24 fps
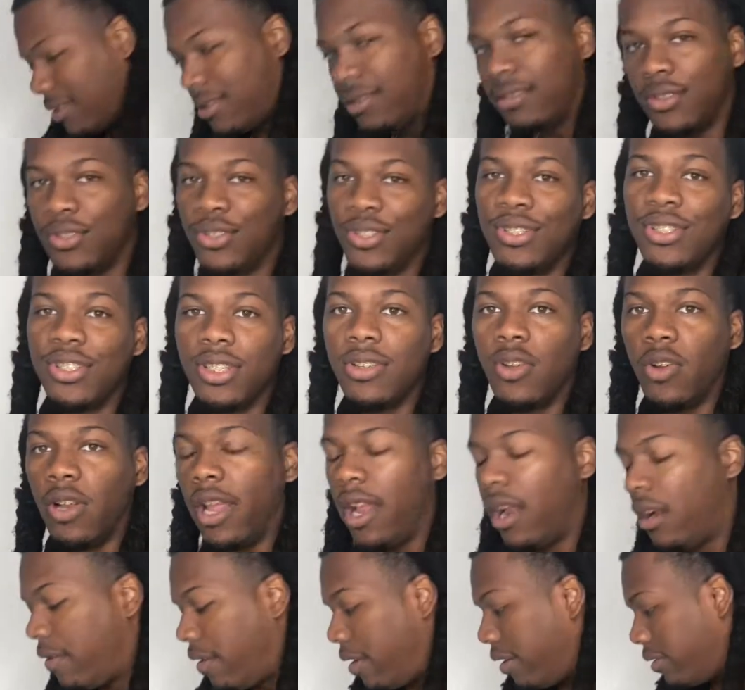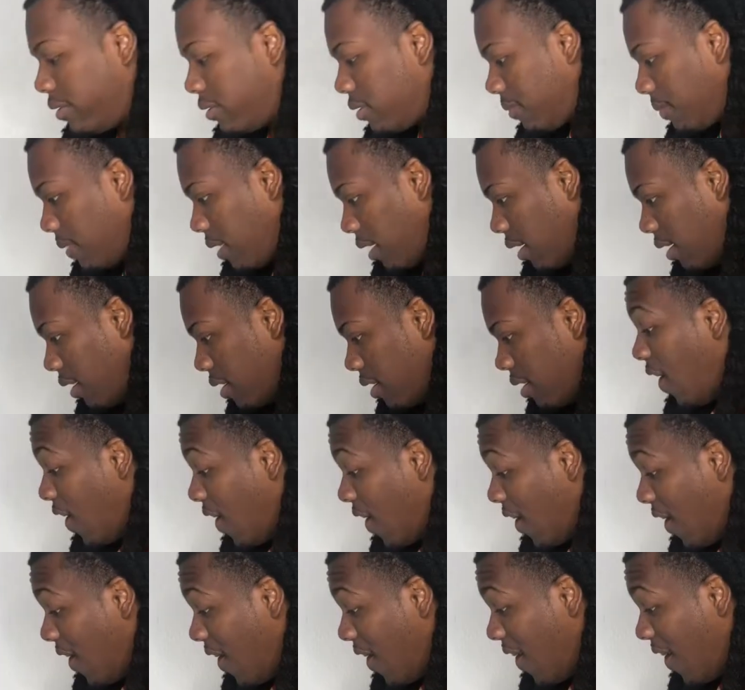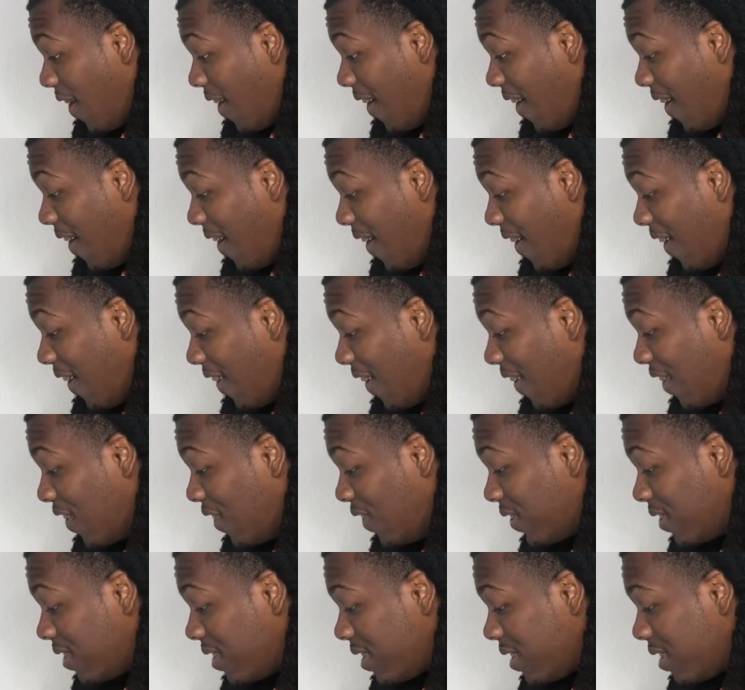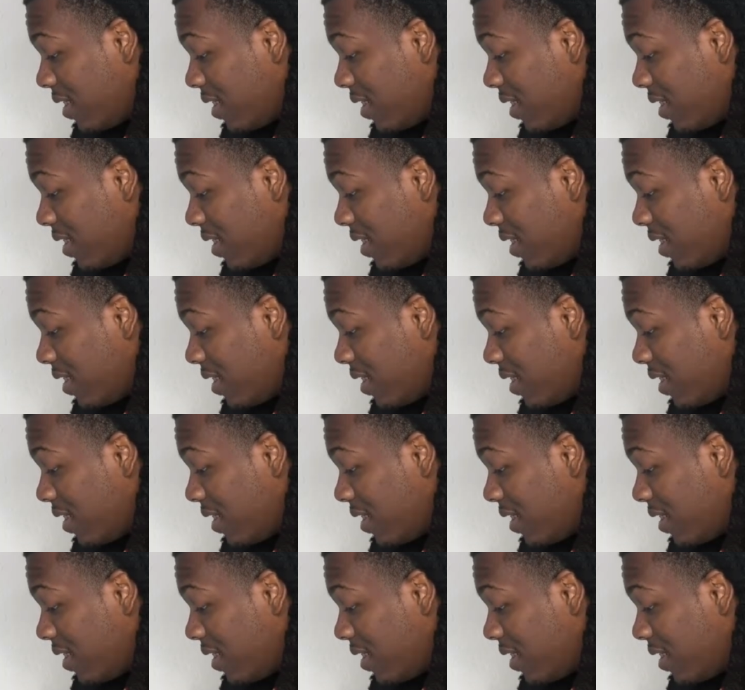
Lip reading: You should know that already. Come on. Oh!